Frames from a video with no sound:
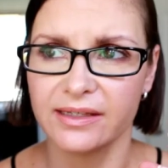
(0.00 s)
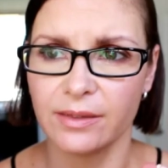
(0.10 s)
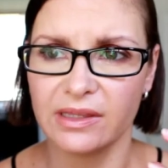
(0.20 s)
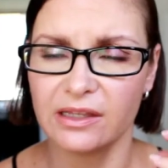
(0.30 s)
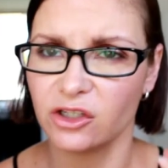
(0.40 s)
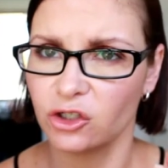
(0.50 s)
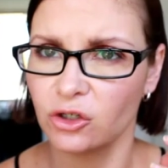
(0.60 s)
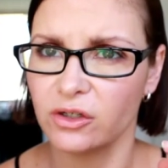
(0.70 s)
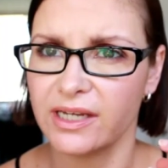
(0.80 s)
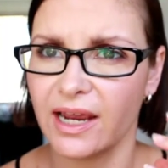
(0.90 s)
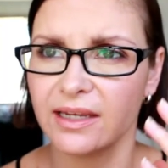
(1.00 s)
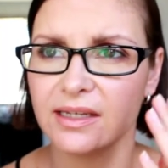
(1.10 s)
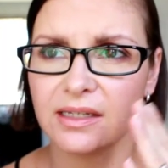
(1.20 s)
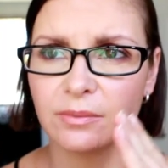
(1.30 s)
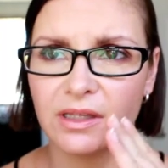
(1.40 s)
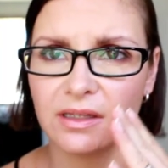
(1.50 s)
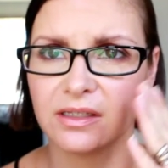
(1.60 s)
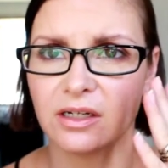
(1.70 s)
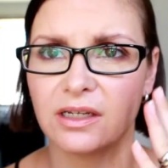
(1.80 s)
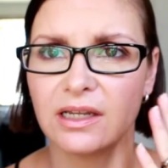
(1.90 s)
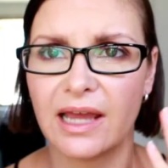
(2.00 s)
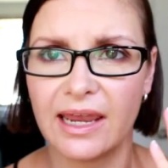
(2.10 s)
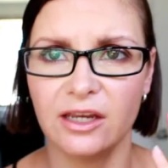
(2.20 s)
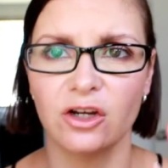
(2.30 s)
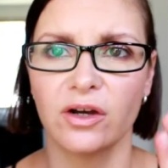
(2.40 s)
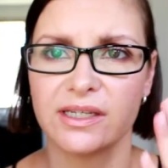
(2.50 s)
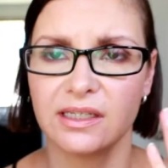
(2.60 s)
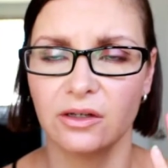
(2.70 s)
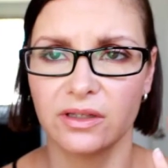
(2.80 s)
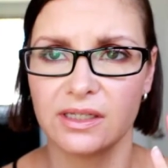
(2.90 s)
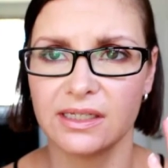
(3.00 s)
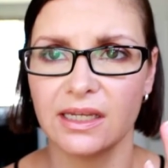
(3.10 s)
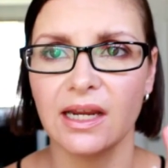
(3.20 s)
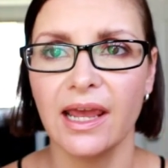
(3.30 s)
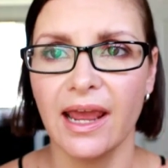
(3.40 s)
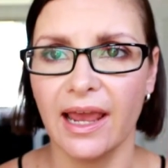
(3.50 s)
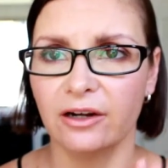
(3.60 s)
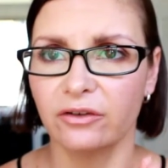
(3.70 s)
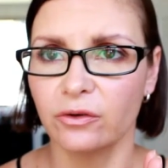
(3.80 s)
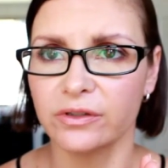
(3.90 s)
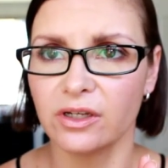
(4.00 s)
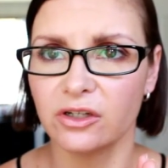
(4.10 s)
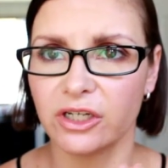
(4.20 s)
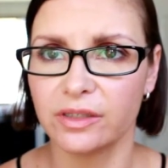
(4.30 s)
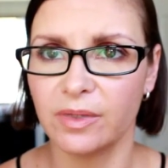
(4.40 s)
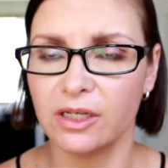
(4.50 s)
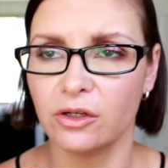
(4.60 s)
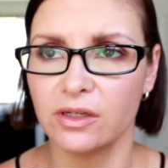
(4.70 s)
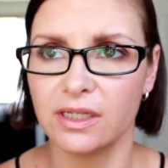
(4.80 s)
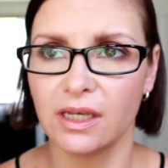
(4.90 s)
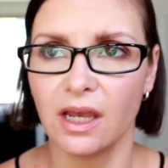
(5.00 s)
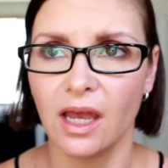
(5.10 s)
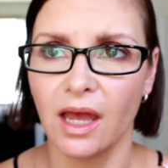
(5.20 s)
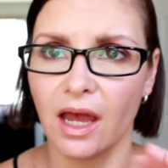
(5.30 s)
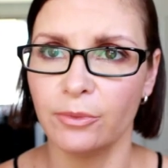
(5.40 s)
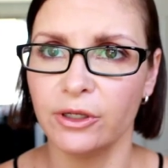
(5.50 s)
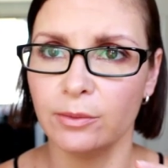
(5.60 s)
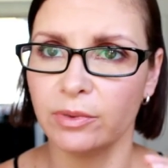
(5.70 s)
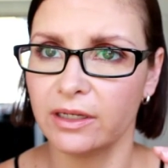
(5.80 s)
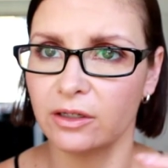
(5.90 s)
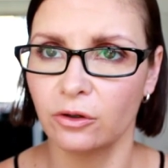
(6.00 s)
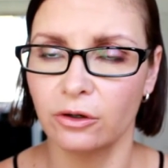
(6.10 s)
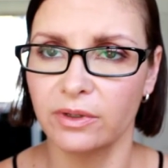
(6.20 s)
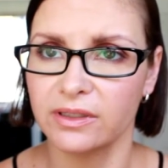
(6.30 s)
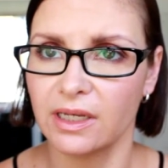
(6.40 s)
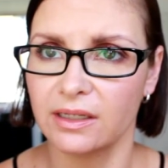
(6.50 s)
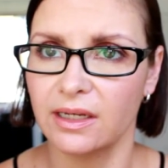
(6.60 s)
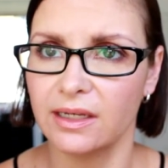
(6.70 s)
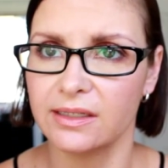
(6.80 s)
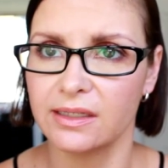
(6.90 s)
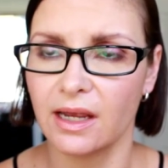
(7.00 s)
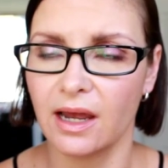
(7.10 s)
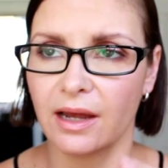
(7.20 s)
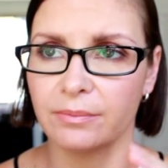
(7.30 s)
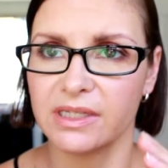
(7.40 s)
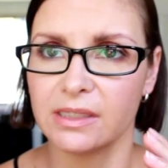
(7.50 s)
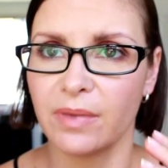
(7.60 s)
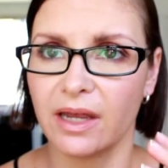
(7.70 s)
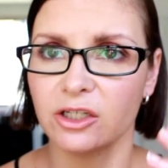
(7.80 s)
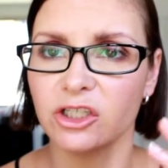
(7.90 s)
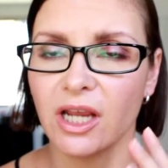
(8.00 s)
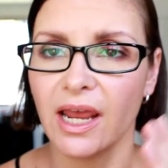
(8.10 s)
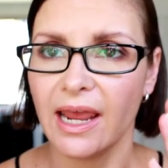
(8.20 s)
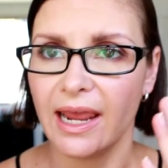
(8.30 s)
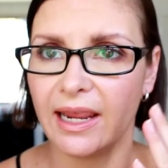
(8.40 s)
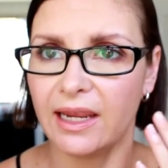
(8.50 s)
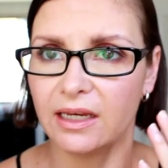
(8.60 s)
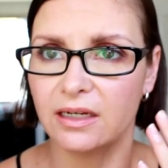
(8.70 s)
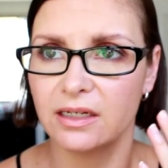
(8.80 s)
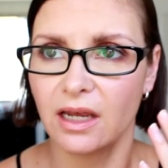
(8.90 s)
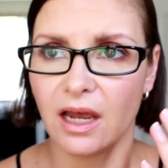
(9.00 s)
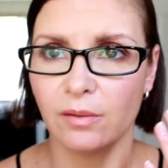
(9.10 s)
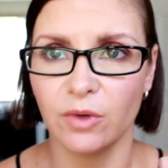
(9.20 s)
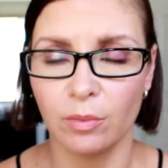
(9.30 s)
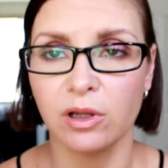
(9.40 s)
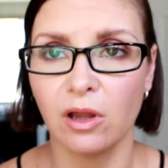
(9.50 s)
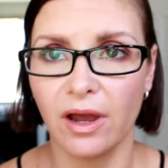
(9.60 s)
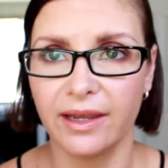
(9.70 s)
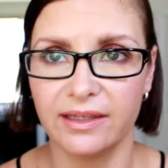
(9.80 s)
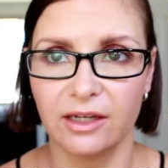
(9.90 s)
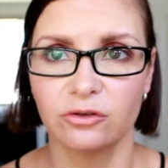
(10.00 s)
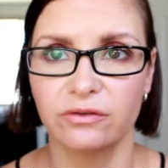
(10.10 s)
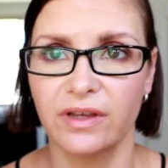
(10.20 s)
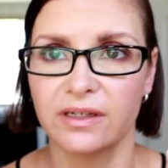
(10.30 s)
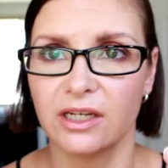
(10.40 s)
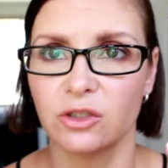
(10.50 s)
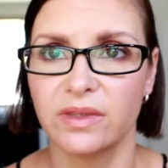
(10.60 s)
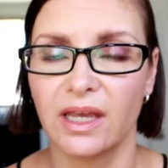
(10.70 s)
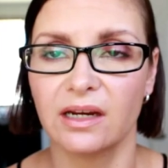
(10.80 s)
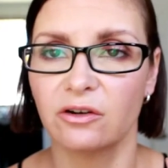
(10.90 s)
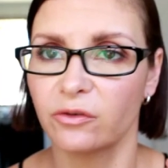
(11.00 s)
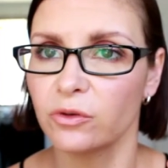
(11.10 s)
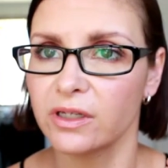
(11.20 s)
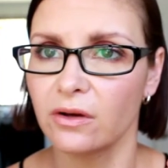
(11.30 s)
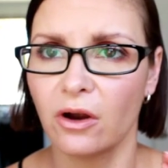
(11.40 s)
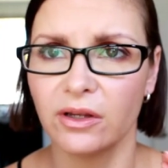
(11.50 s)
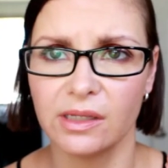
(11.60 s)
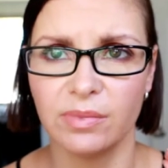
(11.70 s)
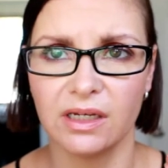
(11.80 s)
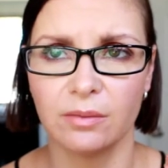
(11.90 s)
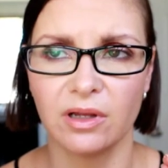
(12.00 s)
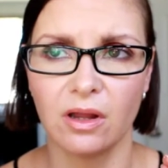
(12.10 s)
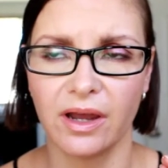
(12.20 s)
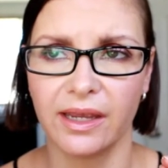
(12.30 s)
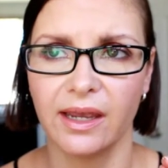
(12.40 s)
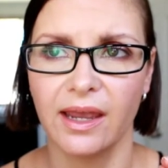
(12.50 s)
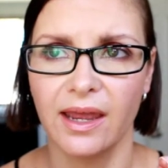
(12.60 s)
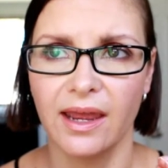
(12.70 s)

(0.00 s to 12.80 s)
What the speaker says: something that's too tacky, something that's going to lay nicely on the skin. And I've also just been using a Beauty Blender or a Real Techniques sponge and applying the actual foundation with that. And I've also only been applying